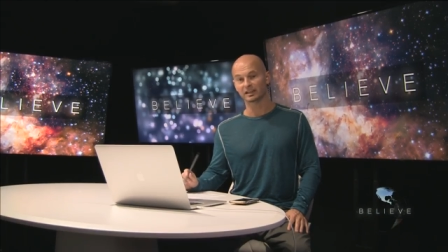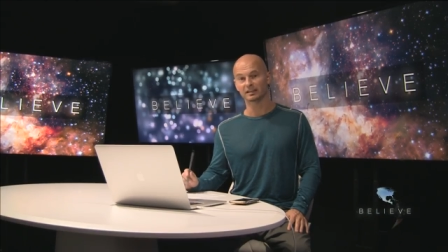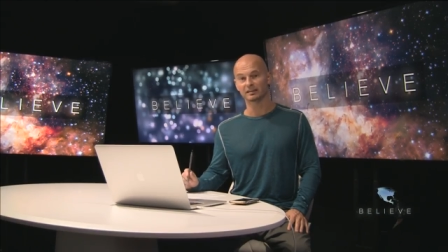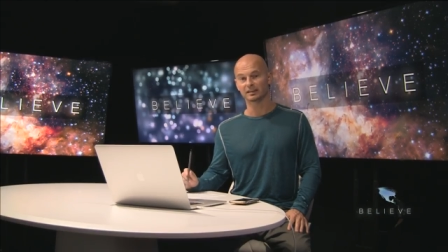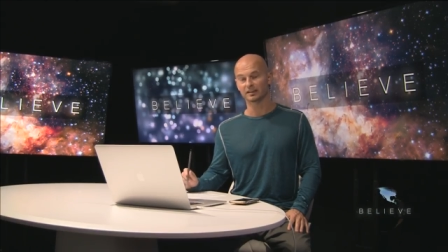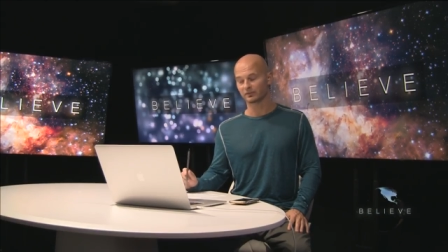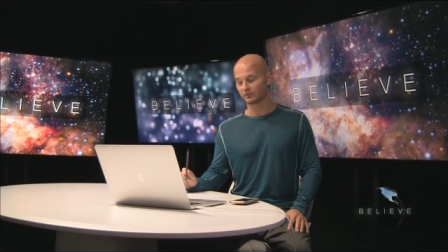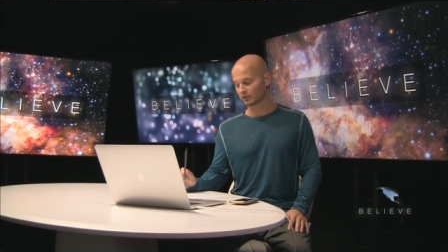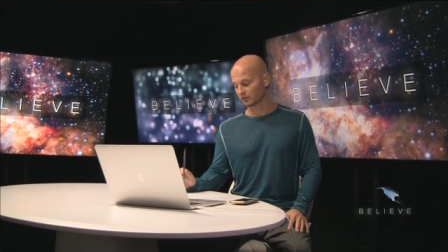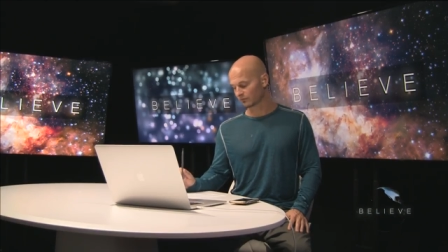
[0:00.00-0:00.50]
he
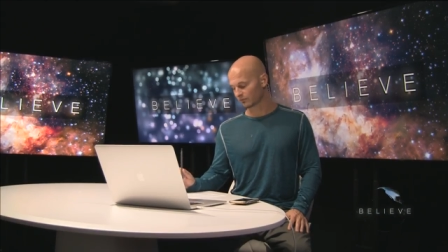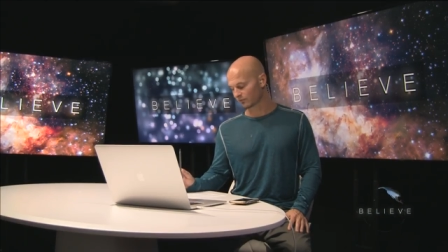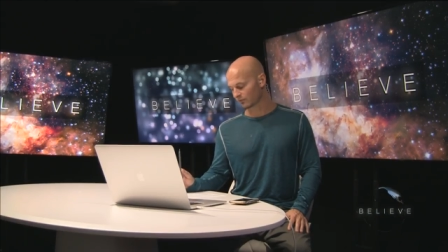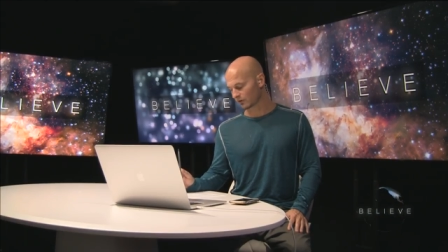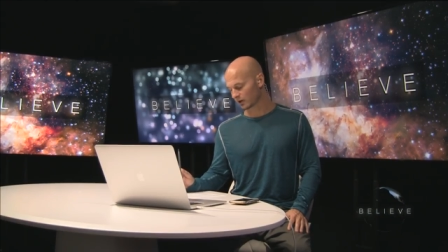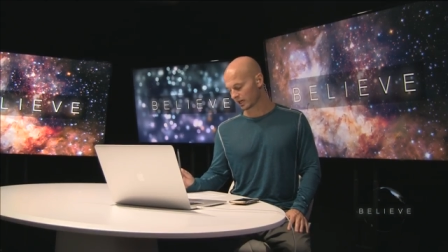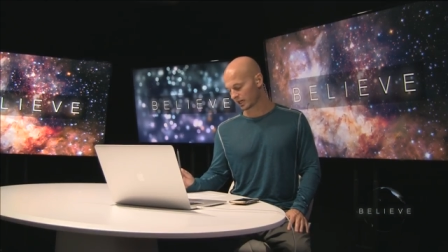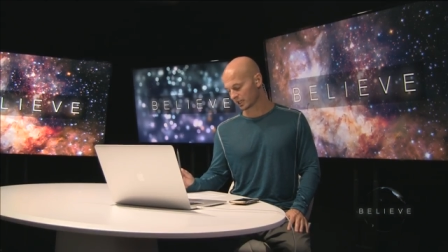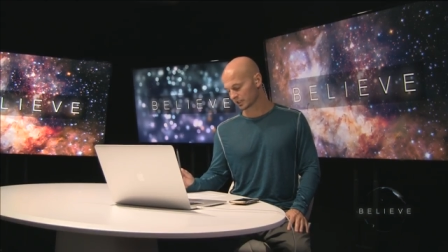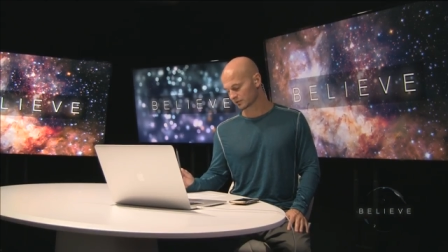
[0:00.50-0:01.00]
lived in
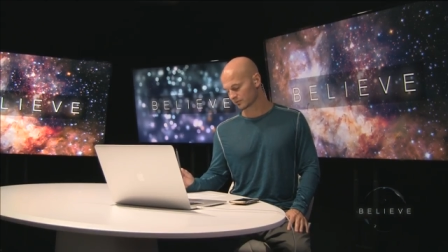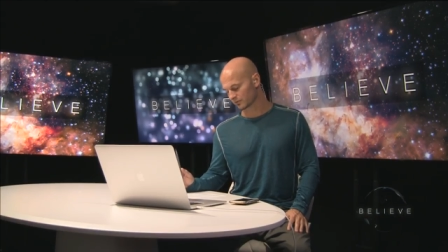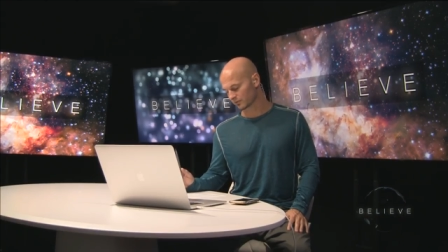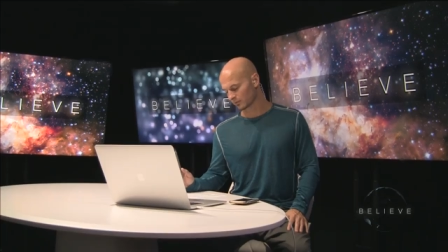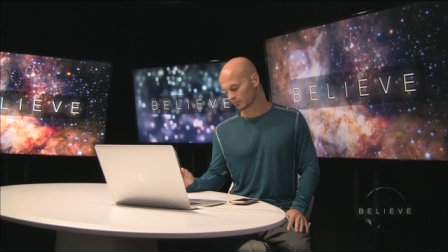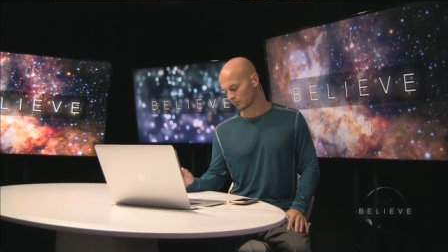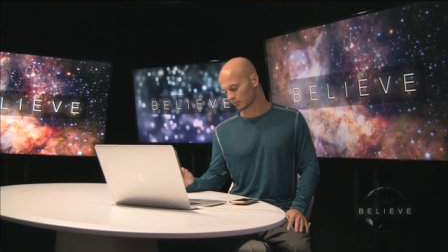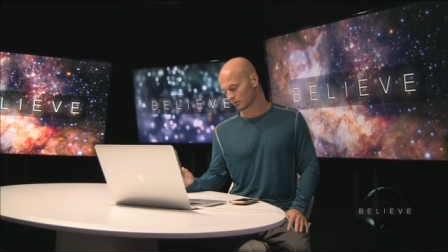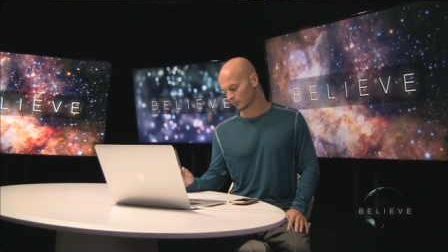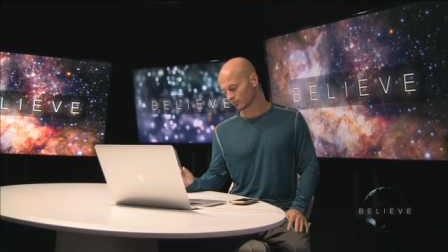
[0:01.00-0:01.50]
France
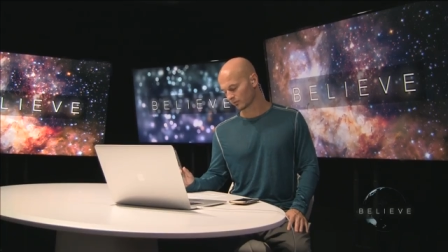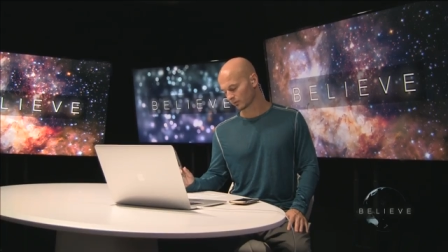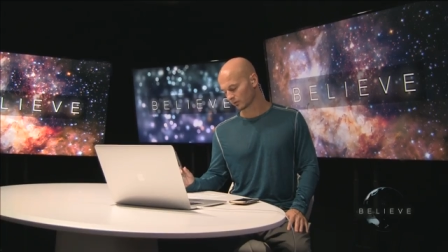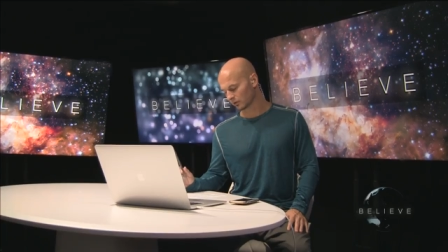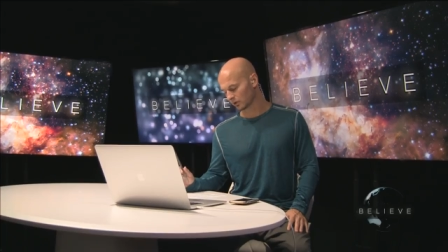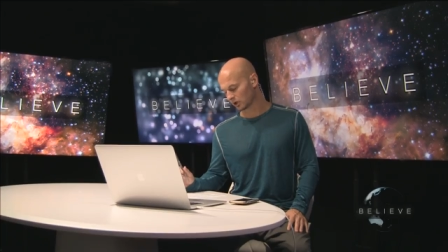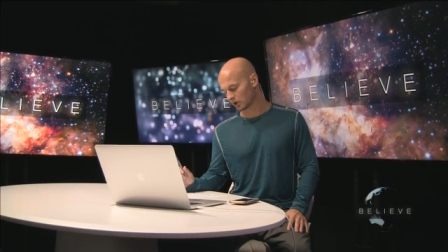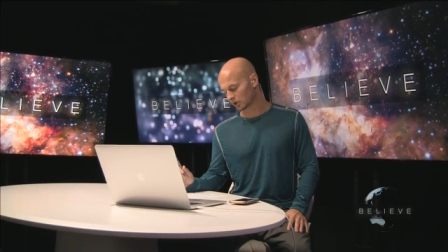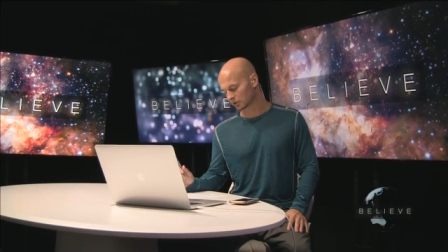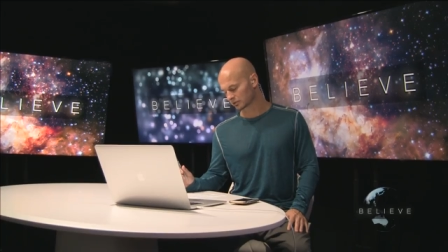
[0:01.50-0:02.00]
for, for a
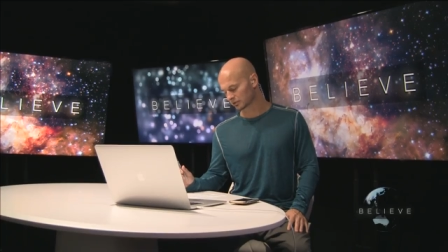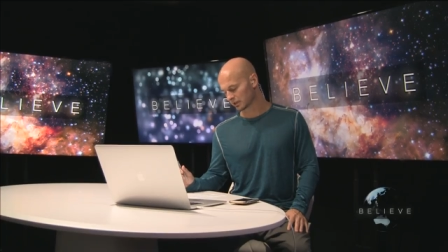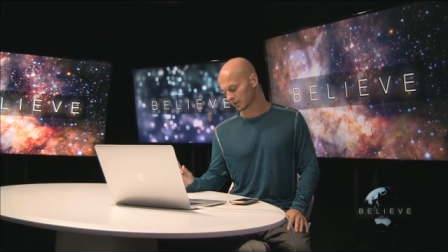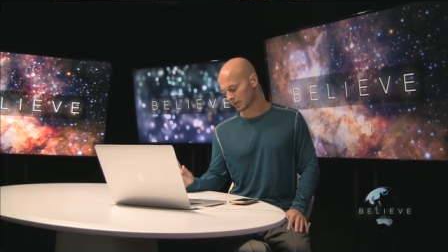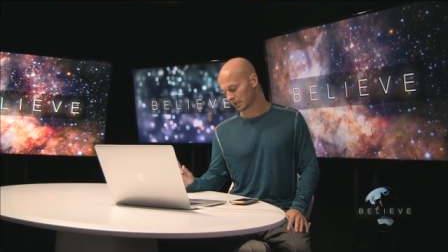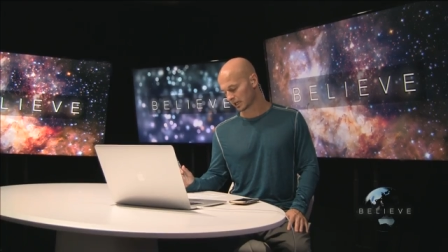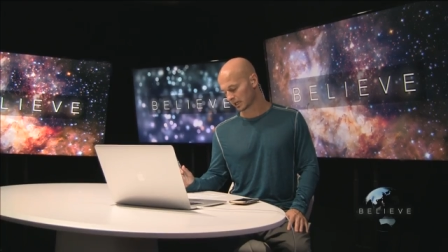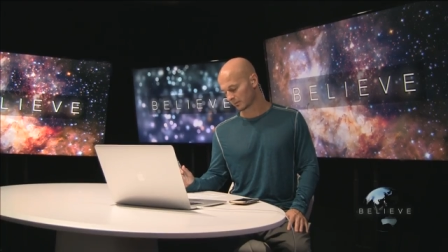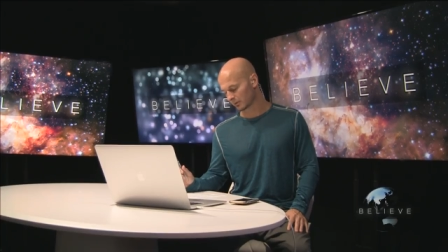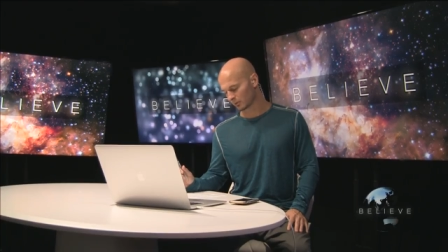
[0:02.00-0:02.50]
long
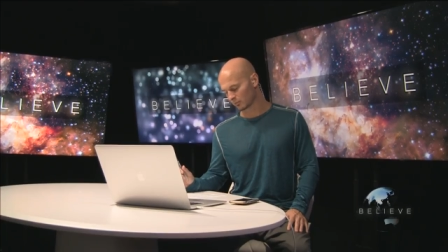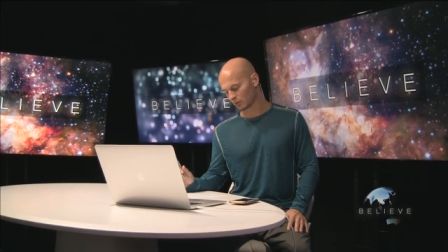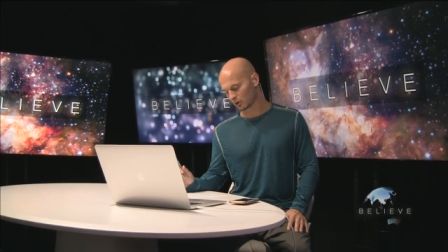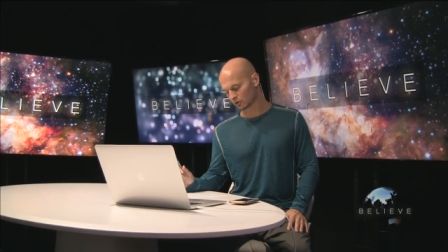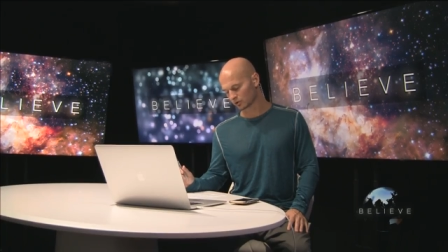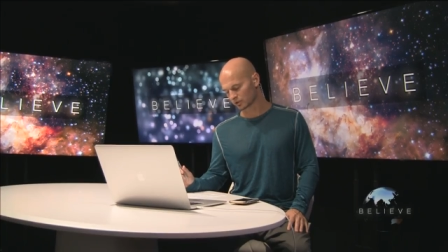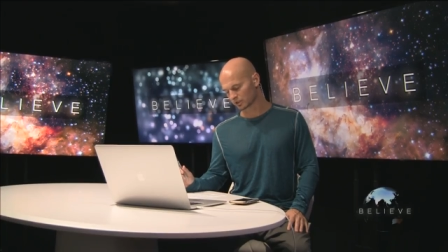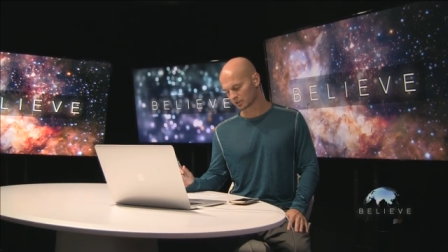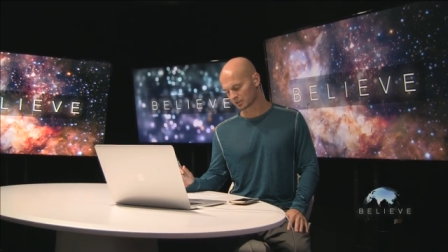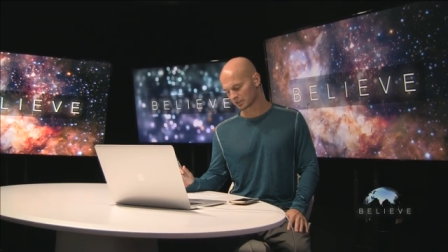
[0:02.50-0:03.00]
time or
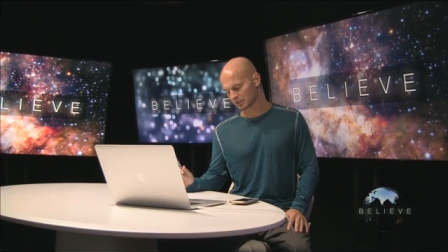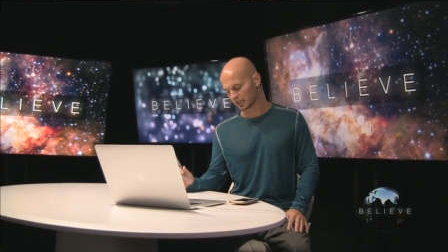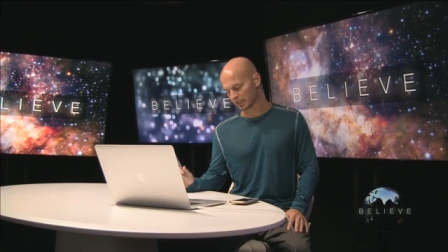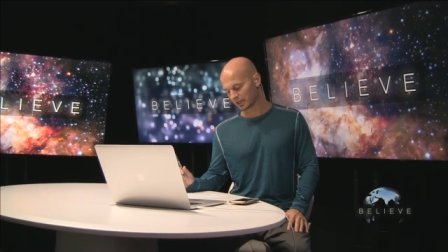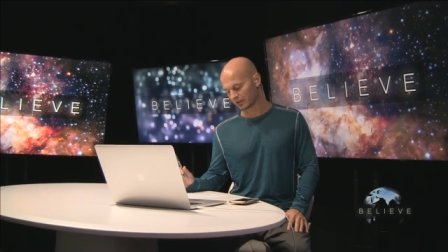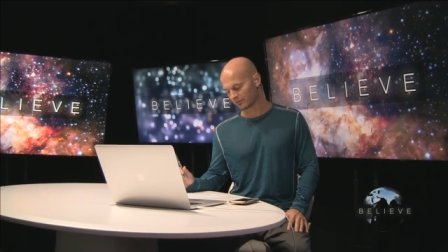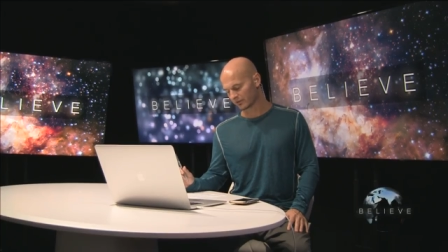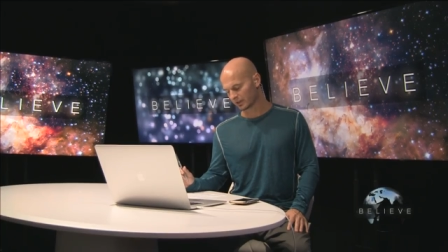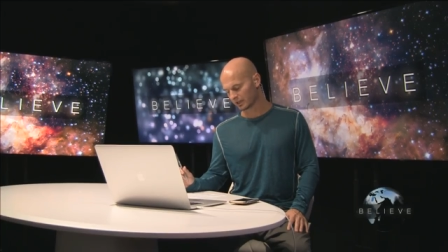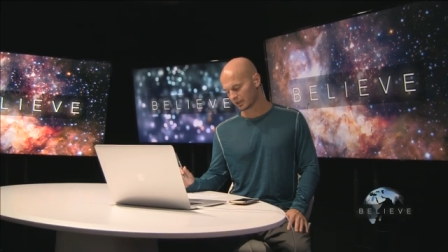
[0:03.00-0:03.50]
most of his
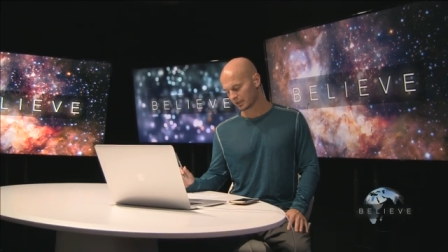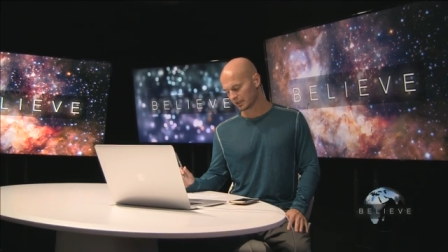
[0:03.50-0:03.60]
life.